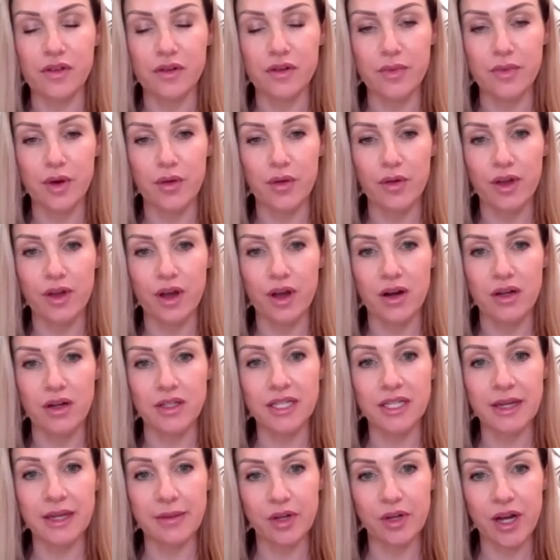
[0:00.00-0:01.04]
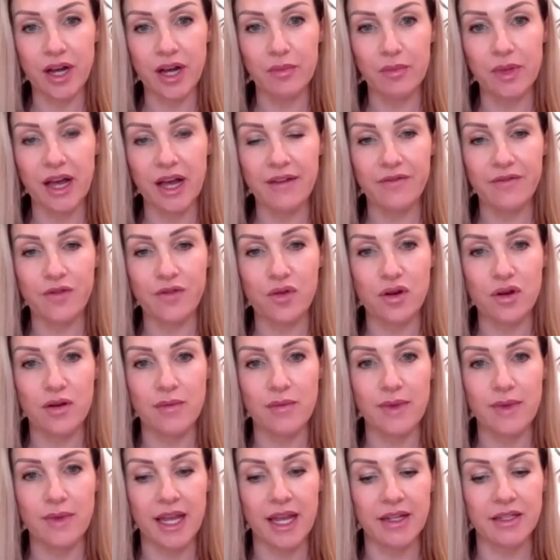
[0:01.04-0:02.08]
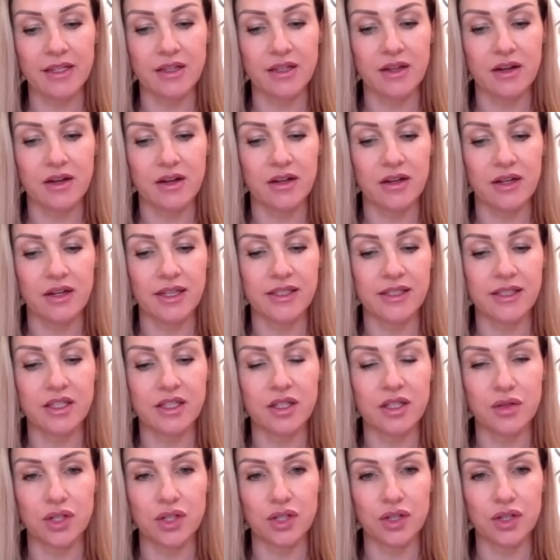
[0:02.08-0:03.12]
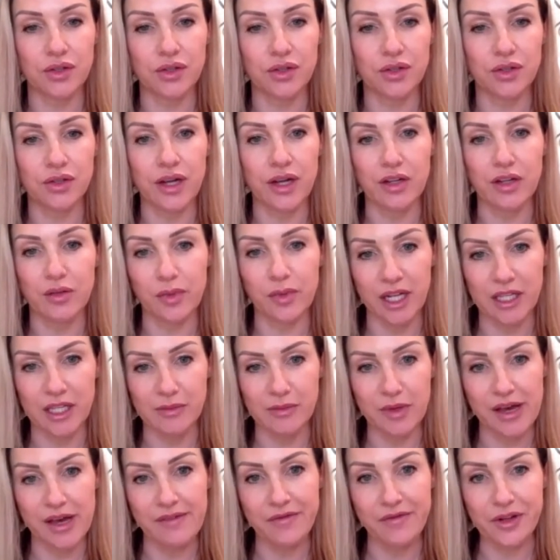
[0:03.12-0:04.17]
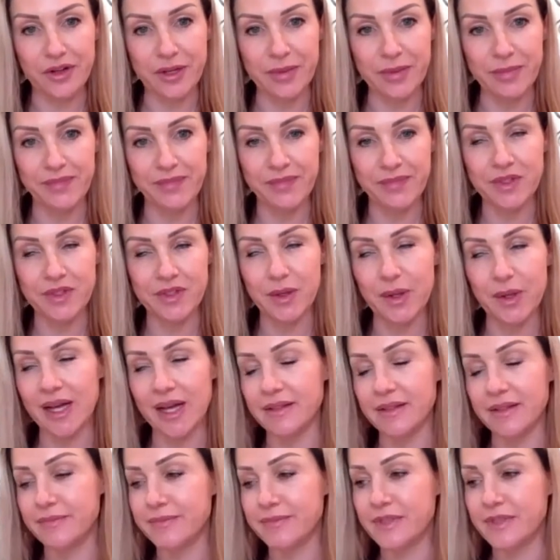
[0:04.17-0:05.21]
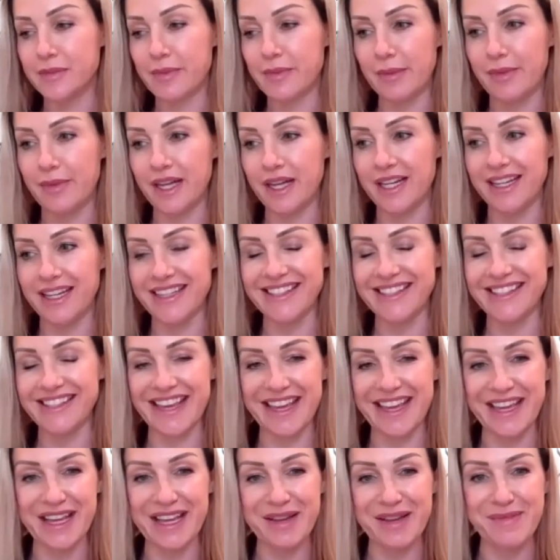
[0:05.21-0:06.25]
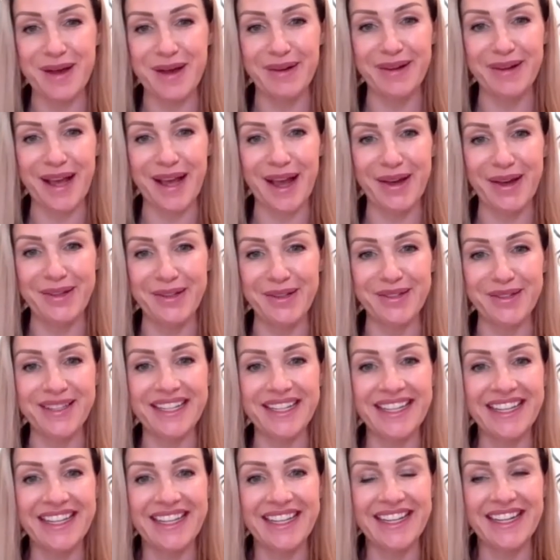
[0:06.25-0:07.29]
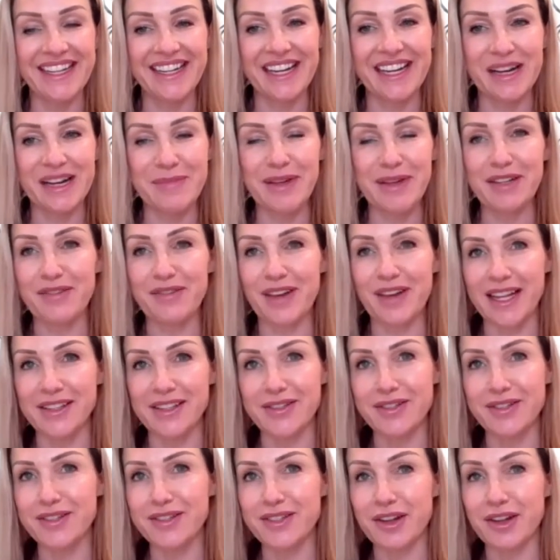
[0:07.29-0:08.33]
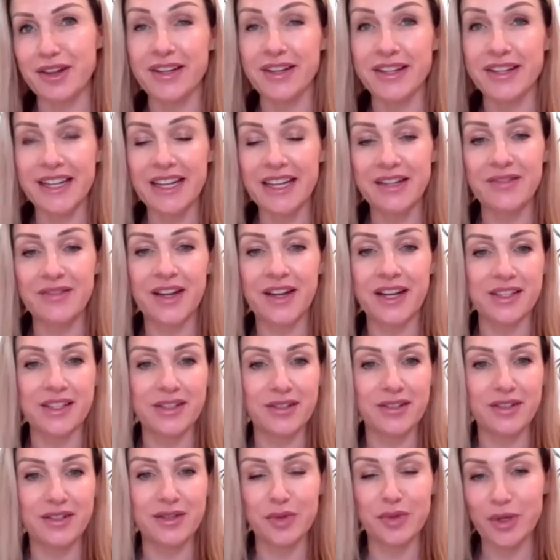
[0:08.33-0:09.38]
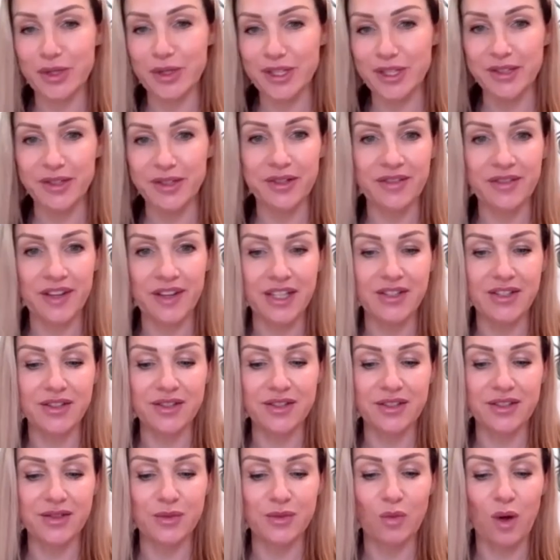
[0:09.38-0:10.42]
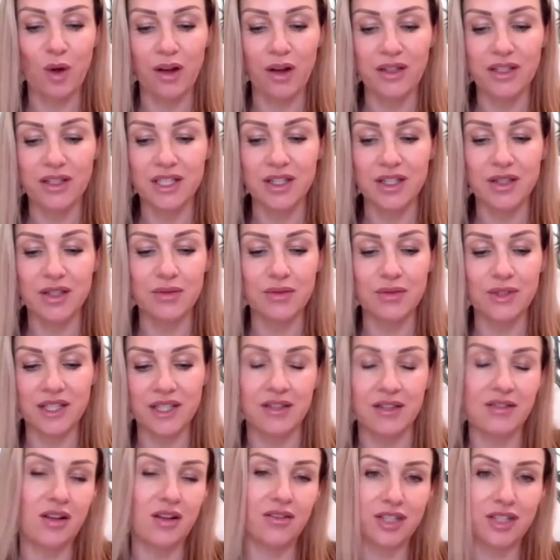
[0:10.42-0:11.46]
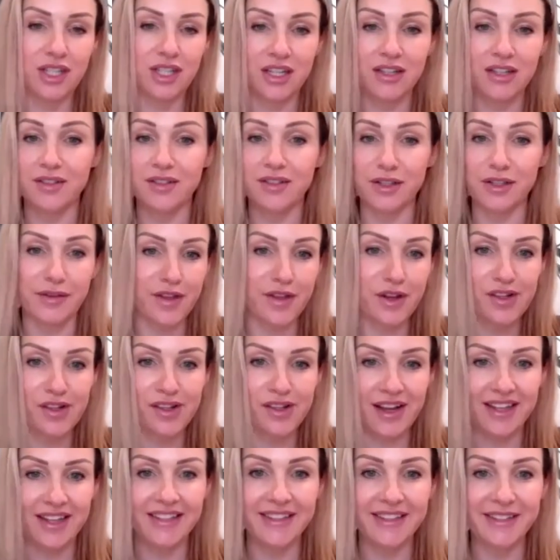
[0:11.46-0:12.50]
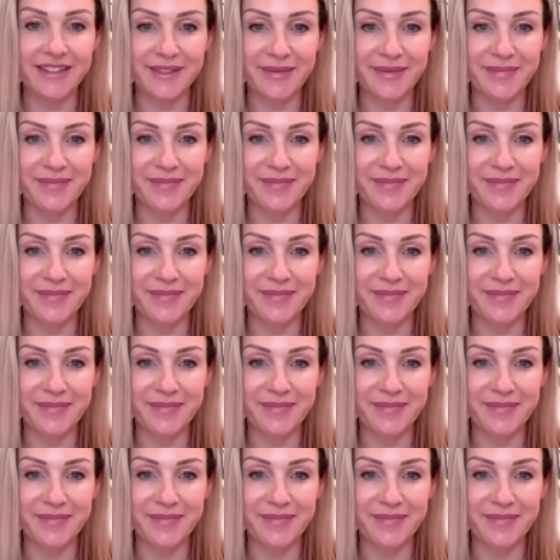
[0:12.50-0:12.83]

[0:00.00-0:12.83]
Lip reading: for both our Tamarack platform and our institutional or enterprise platform. So I spend my days thinking about how advisors, RIA advisors, and broker-dealer advisors want to use technology to serve their clients.